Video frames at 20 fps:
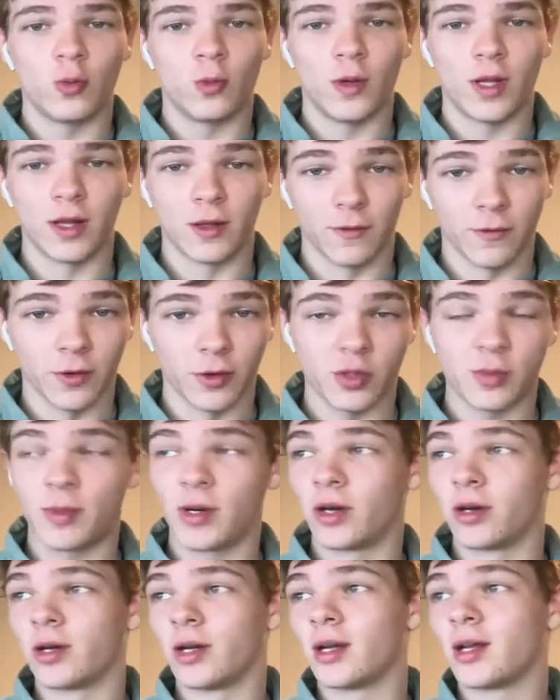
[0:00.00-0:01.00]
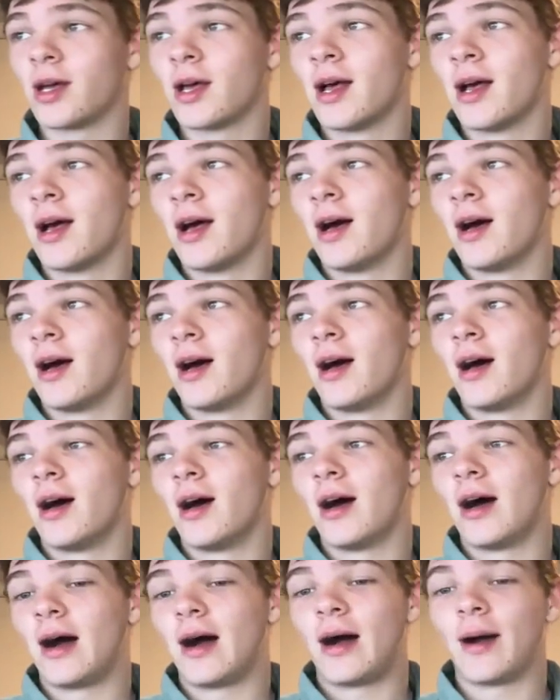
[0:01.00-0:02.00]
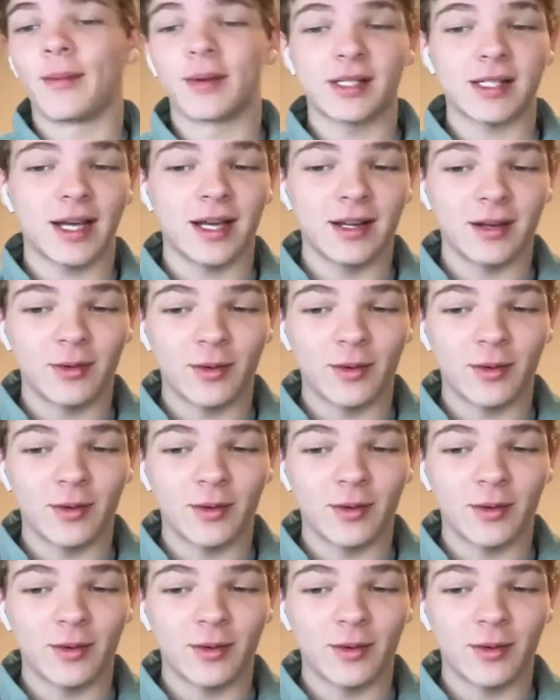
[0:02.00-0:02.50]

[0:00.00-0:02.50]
in the first period. I'm excited